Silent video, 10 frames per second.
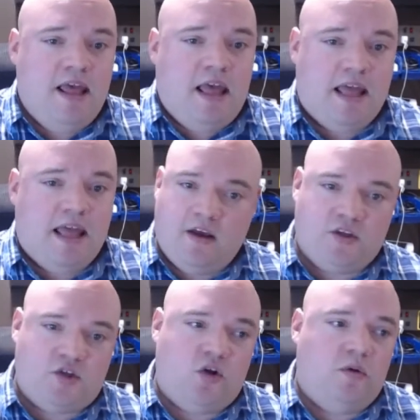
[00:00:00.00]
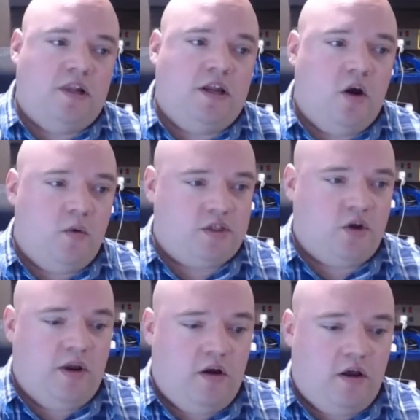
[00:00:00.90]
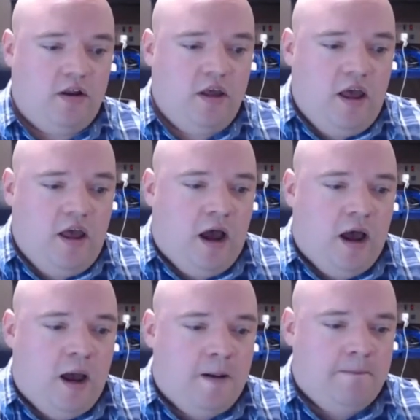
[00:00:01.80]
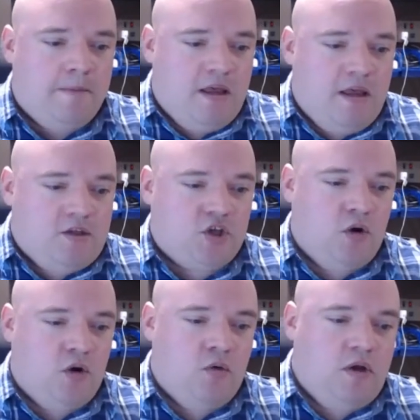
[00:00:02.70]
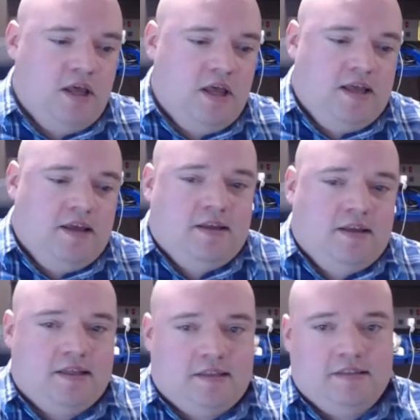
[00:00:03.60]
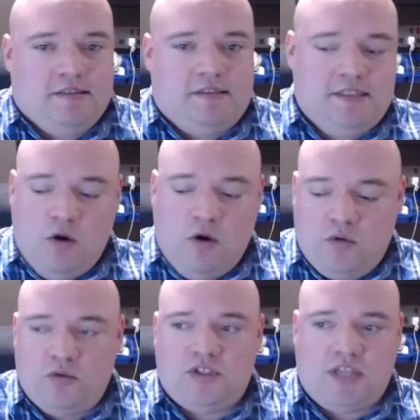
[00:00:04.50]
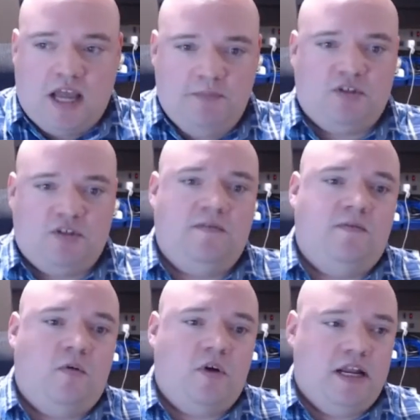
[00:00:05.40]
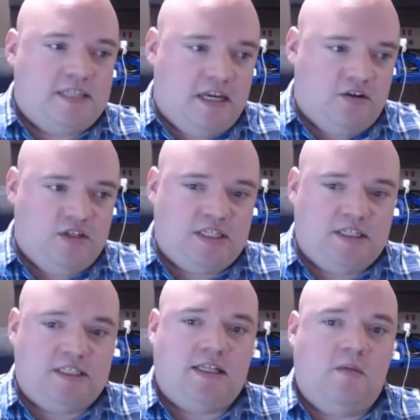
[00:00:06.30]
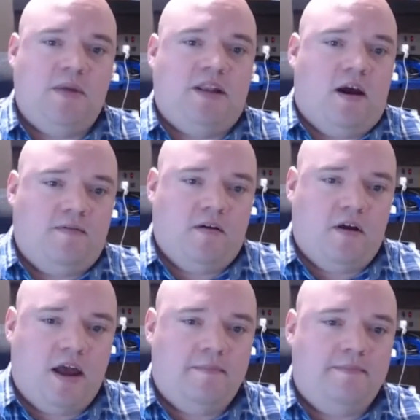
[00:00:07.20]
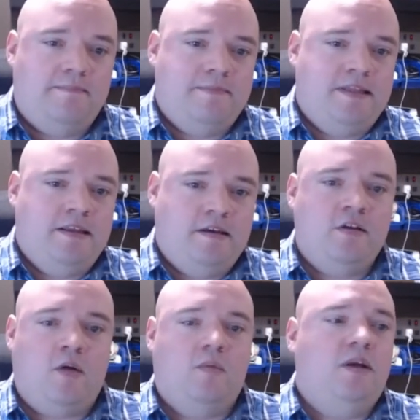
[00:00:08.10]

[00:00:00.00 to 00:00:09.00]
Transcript: and they also don't really know what's going on. So those types of organizations, it's a little bit tougher. You're not really